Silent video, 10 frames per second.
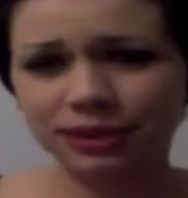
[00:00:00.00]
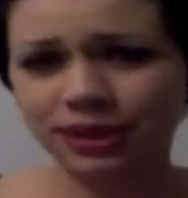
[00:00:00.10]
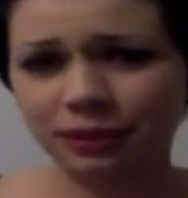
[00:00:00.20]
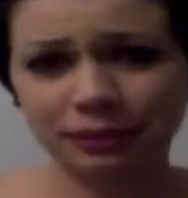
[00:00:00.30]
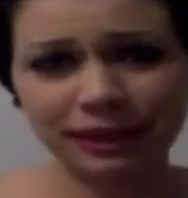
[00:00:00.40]

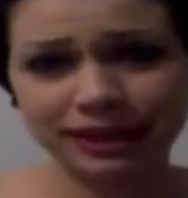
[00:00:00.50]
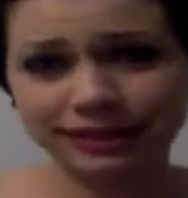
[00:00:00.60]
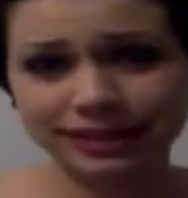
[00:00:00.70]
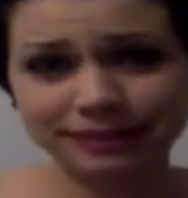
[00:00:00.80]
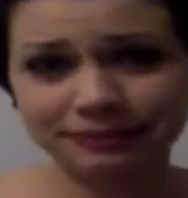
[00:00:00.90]
pajama
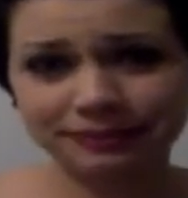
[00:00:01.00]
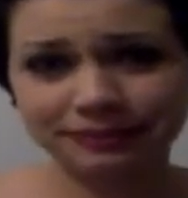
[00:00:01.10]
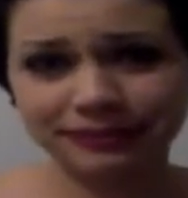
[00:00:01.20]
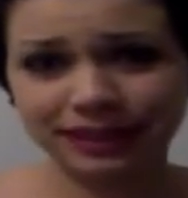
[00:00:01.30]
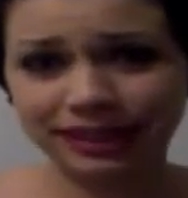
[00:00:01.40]
pants
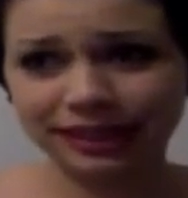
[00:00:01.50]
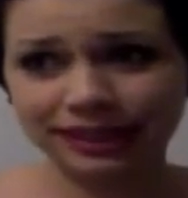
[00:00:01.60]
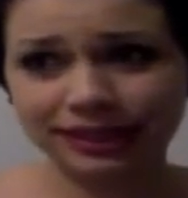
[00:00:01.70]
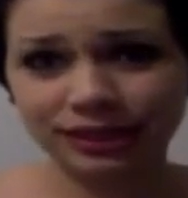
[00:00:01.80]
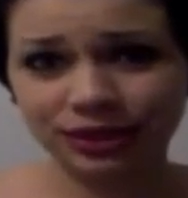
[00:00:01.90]
and
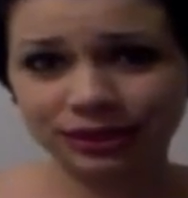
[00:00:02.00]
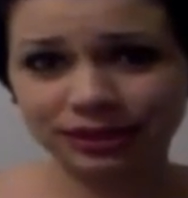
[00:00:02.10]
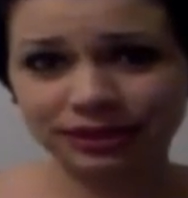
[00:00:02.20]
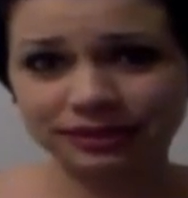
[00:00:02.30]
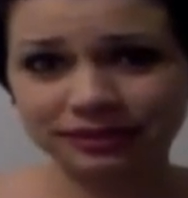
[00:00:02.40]
a
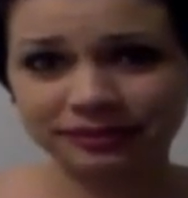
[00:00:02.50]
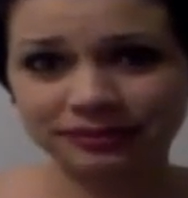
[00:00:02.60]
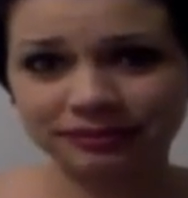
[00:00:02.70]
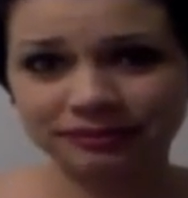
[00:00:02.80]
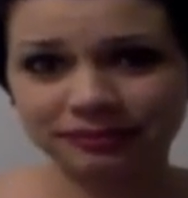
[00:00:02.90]
t-shirt.
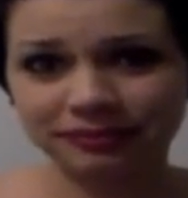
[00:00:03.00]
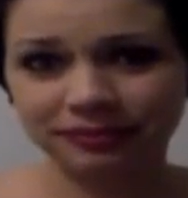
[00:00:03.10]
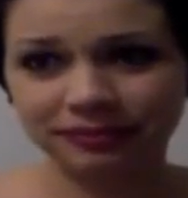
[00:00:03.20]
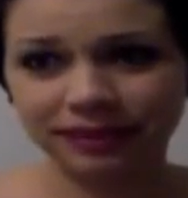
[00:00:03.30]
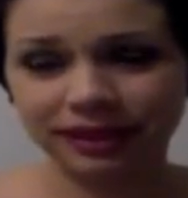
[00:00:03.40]

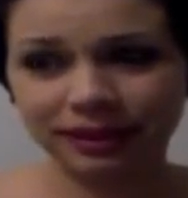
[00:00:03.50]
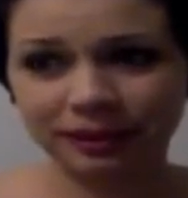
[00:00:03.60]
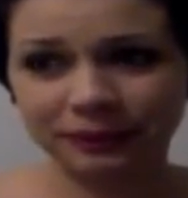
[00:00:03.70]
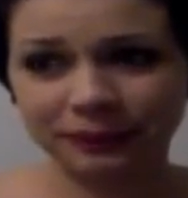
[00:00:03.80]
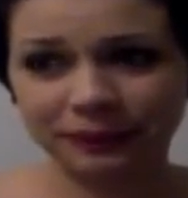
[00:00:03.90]

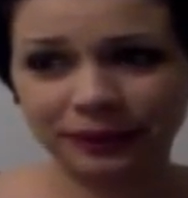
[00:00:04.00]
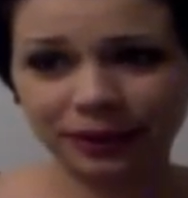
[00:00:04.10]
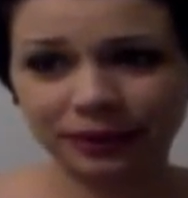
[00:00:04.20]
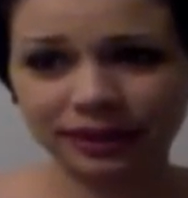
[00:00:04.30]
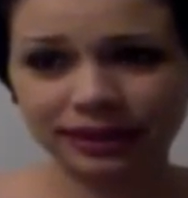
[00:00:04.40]
Um,
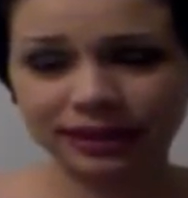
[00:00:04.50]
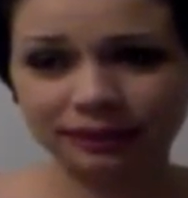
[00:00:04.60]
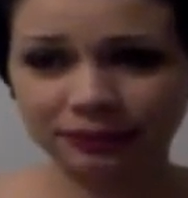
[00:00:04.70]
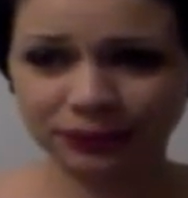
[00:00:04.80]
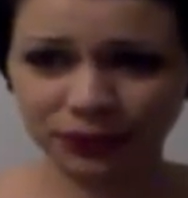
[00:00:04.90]
I
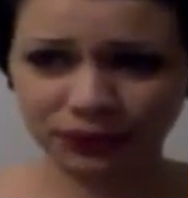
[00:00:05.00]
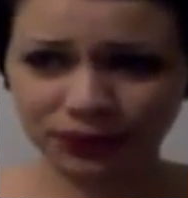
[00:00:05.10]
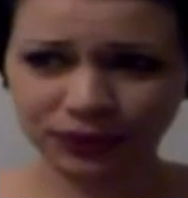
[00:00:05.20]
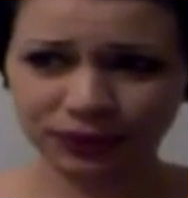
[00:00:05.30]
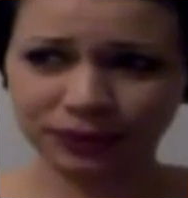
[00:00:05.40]
really
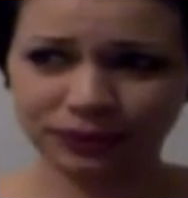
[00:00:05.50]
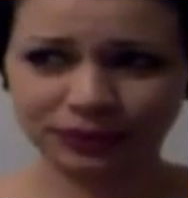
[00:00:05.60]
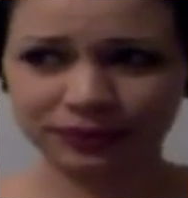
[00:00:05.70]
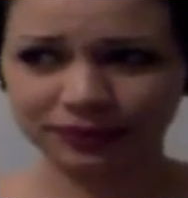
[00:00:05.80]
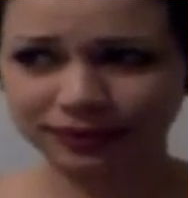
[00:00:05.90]
prefer
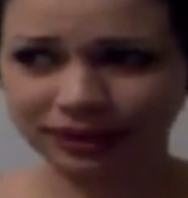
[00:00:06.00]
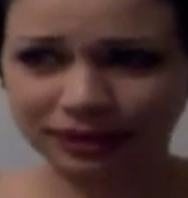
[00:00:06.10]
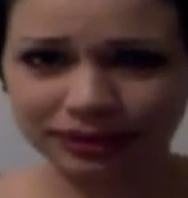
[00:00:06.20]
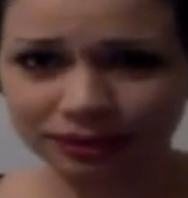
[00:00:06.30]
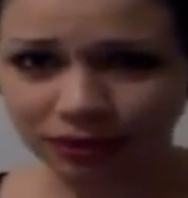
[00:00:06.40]

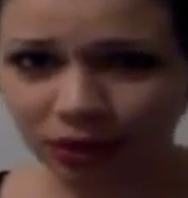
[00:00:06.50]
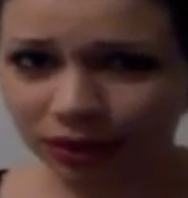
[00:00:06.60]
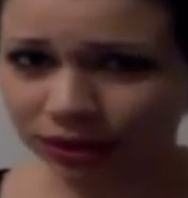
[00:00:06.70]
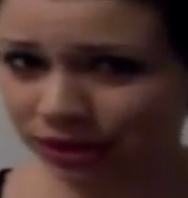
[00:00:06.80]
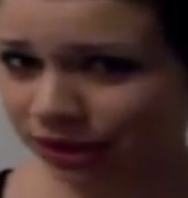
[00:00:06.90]

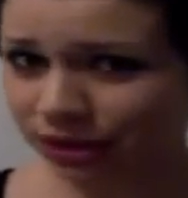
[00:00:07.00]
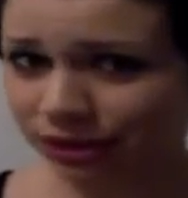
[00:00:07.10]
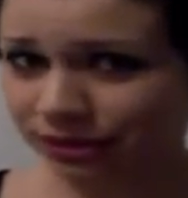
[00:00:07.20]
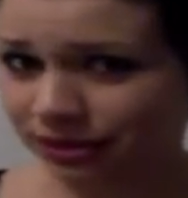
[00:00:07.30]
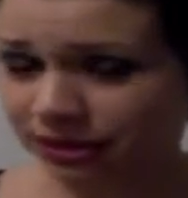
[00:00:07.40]
large
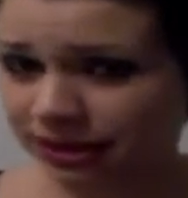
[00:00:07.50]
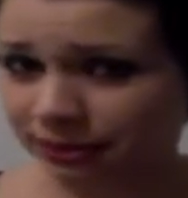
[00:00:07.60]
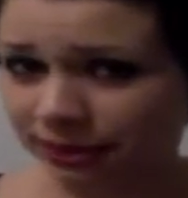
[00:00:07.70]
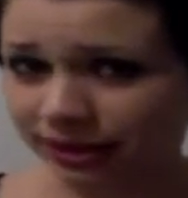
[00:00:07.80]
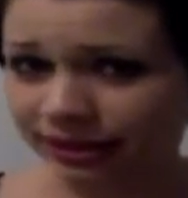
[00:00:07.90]
t-shirts to
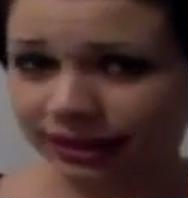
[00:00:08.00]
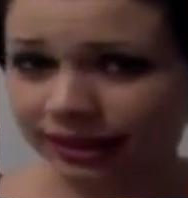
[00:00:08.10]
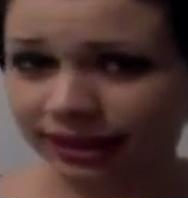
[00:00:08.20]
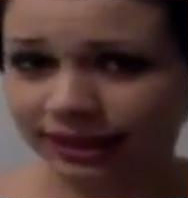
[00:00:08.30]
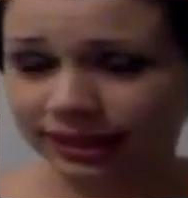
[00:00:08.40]
sleep in.
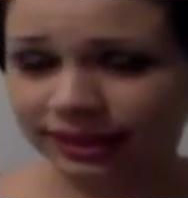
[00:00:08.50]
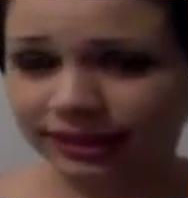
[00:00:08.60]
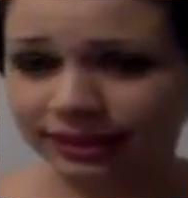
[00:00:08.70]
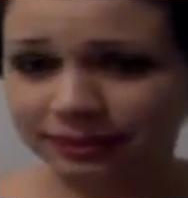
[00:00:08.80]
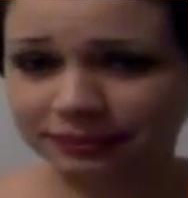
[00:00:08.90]

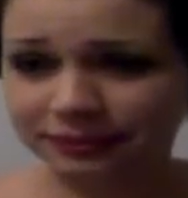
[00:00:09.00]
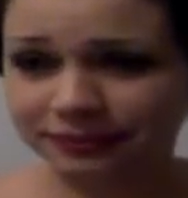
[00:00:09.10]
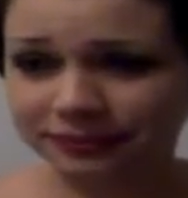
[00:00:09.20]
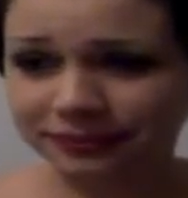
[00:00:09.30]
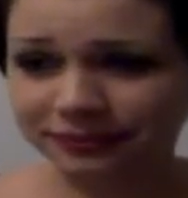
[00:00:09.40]
Um,